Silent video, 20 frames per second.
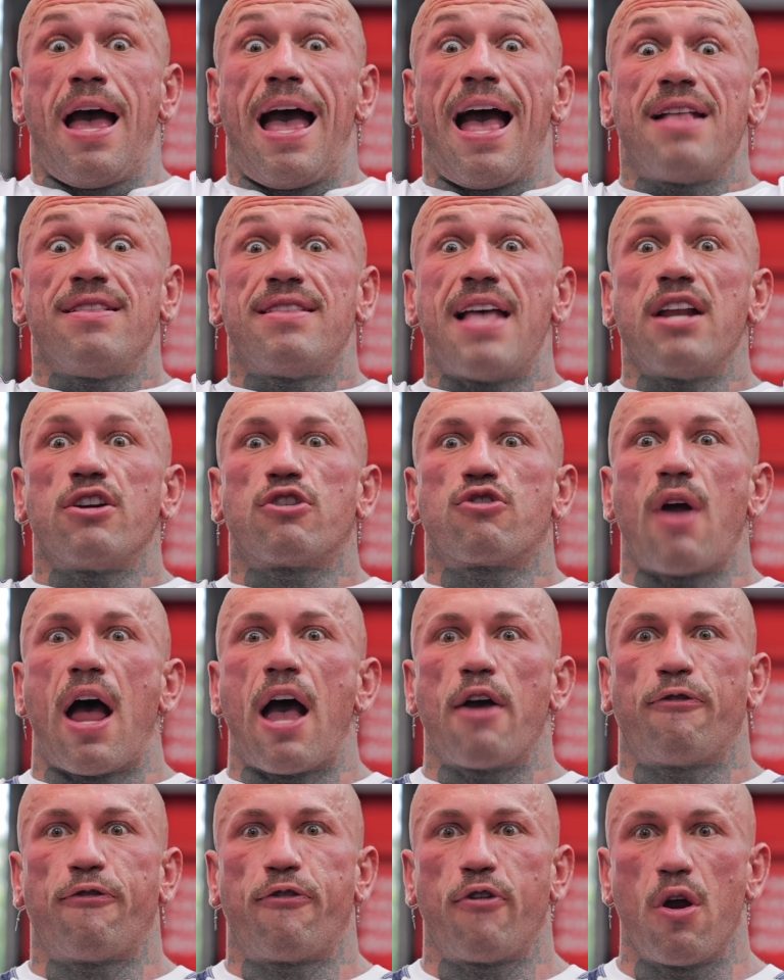and then
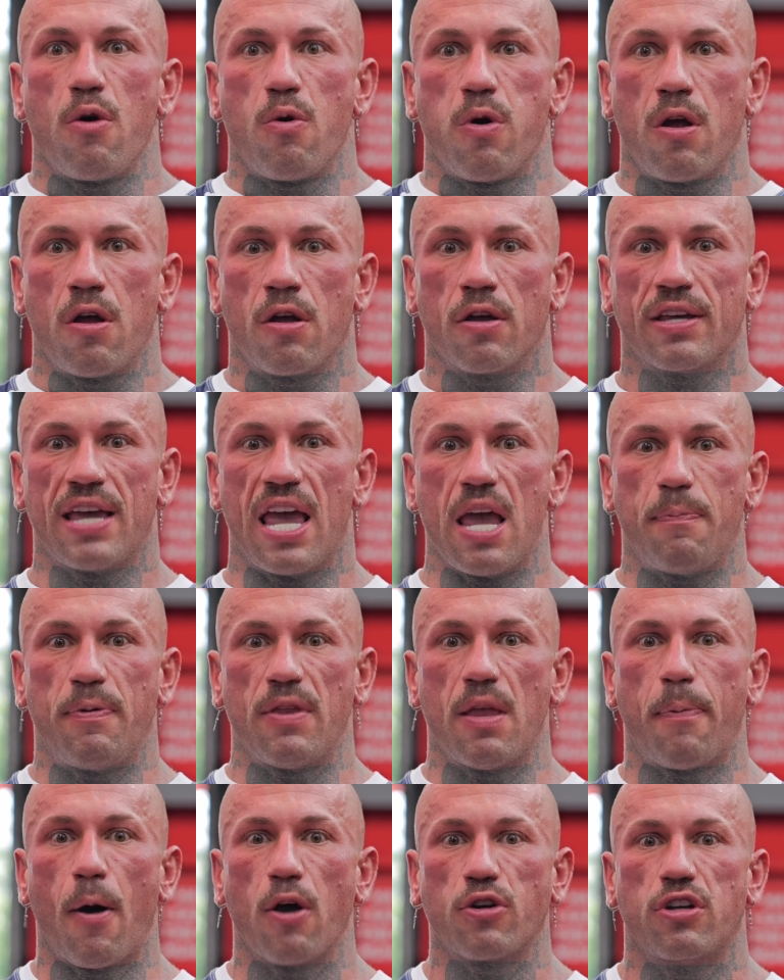drive through,
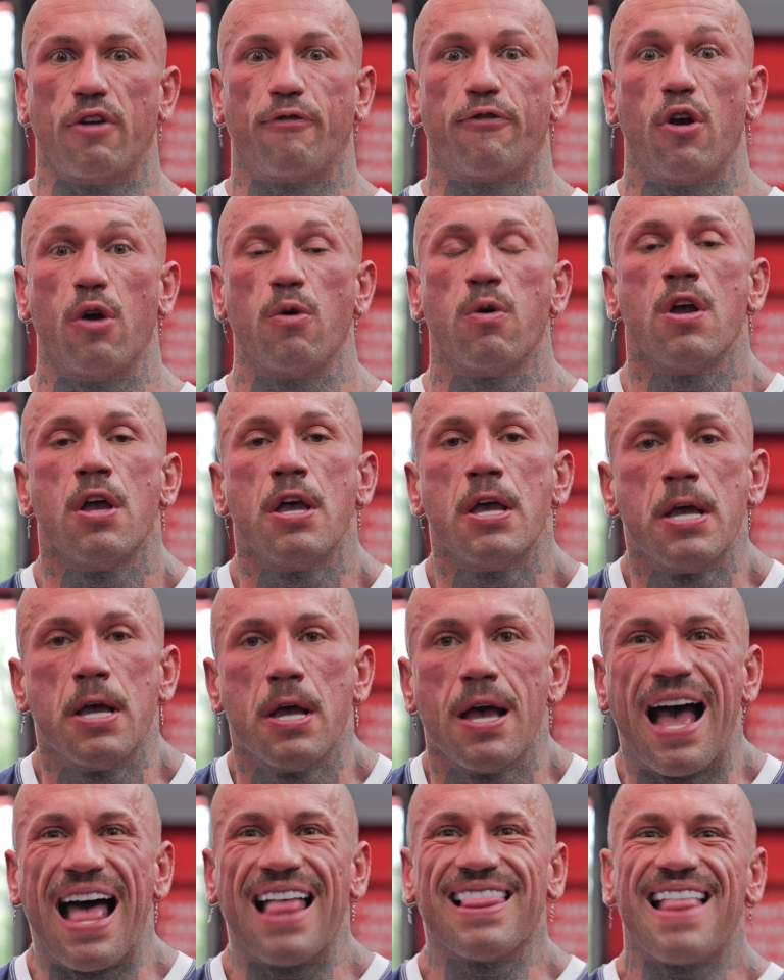keeping the posture through,
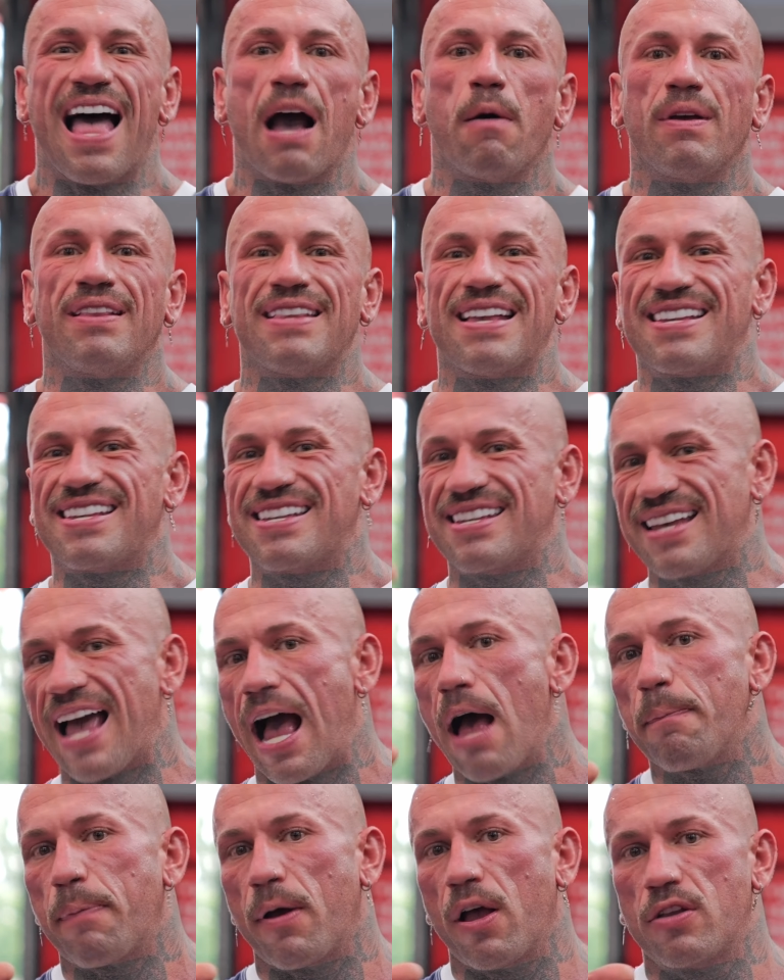allowing the
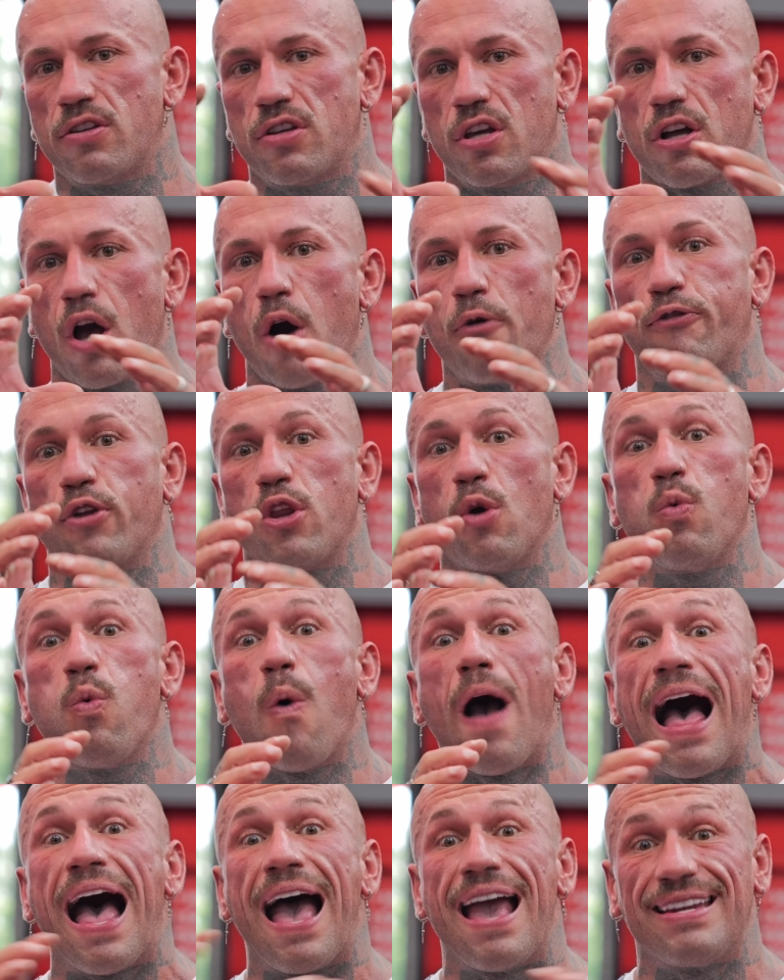scap to go through the
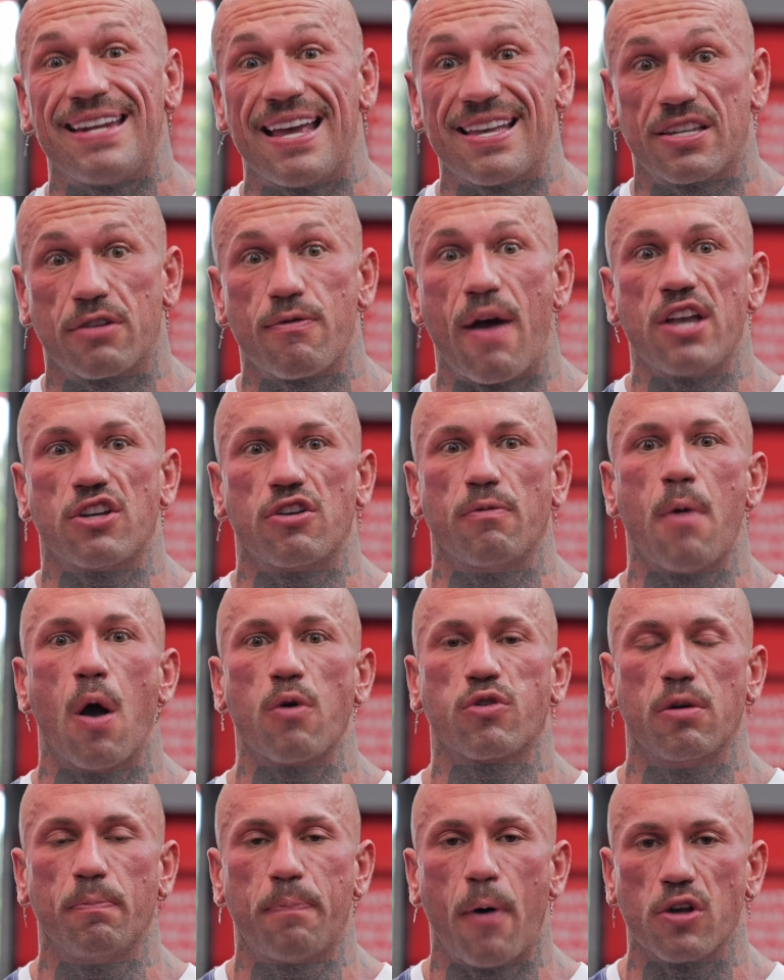widest range of
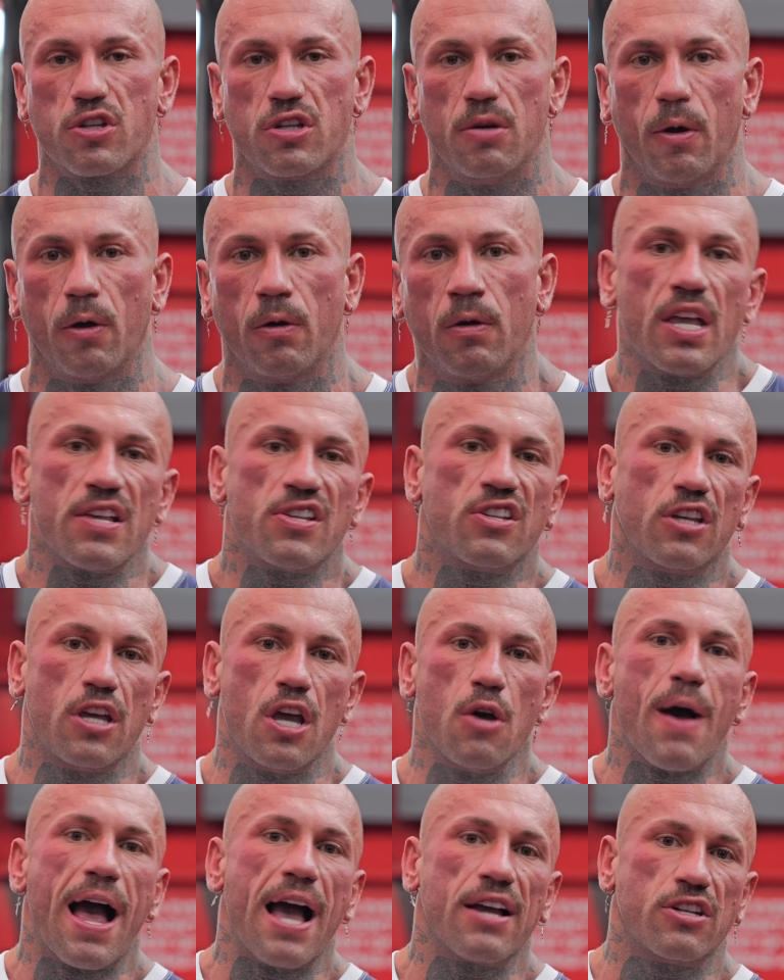motion possible. This
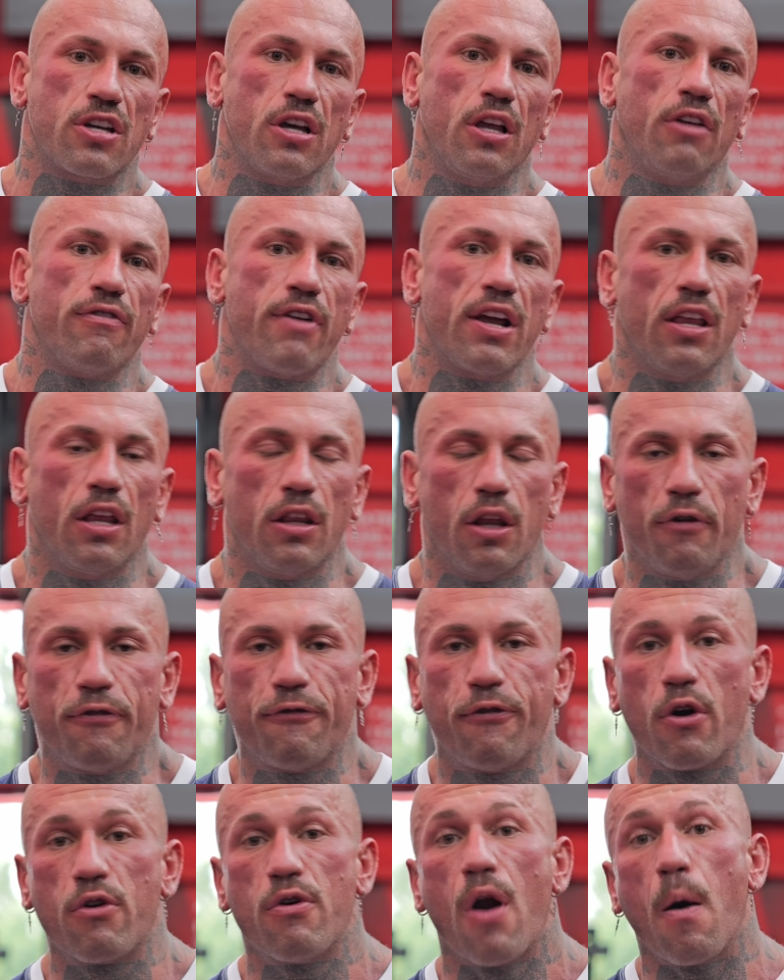cue I actually really love
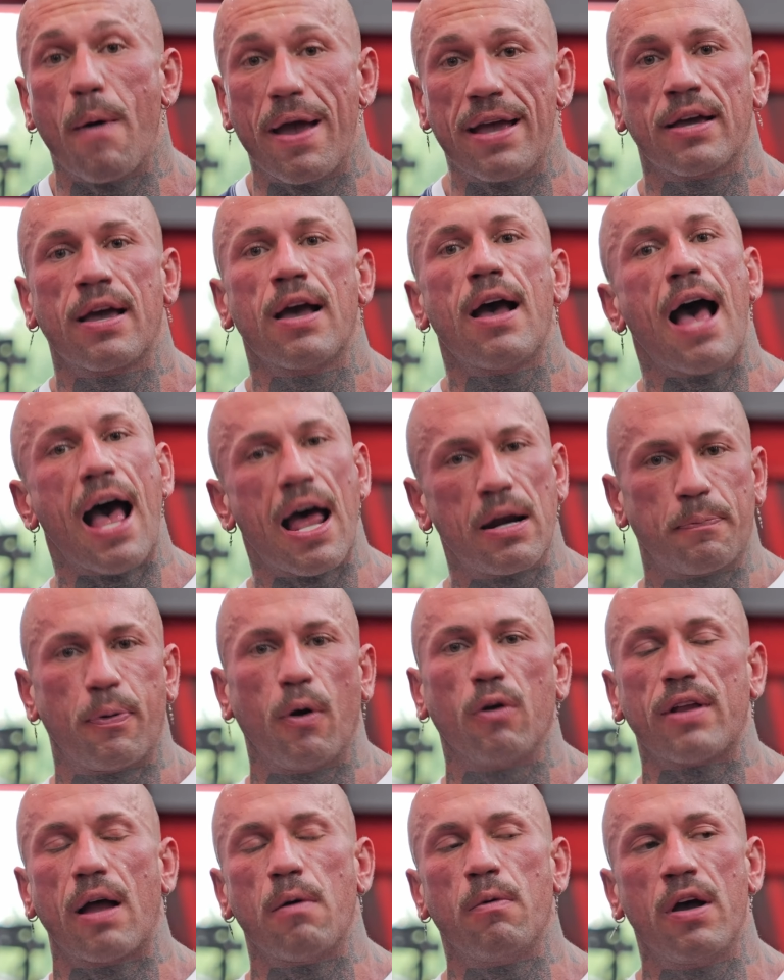for rowing and
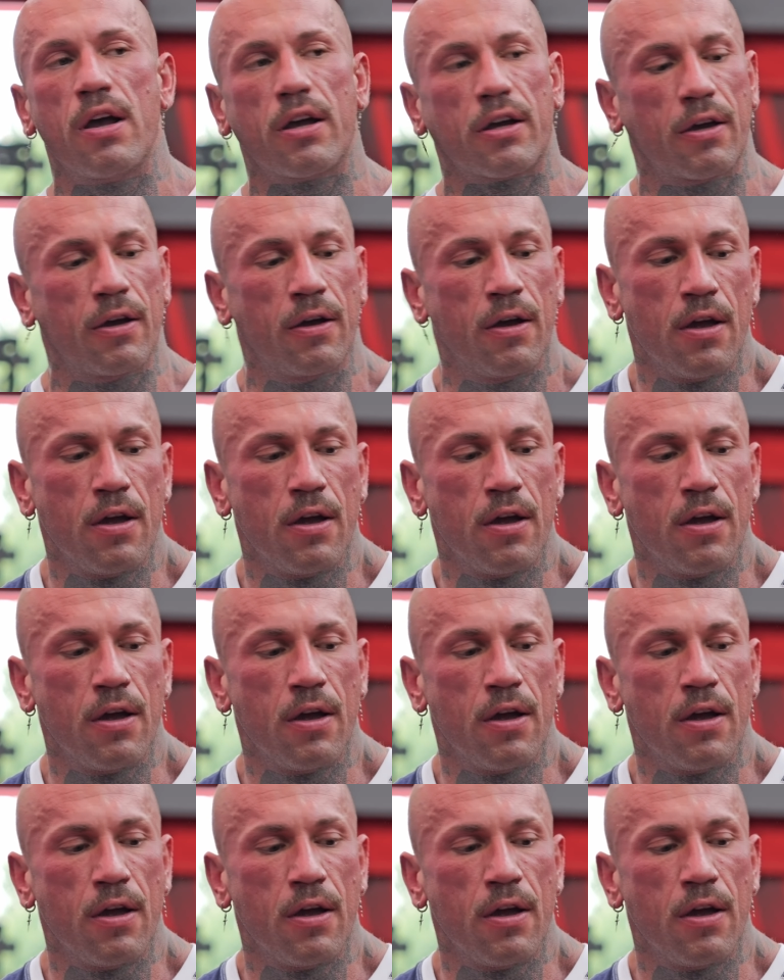pull down work,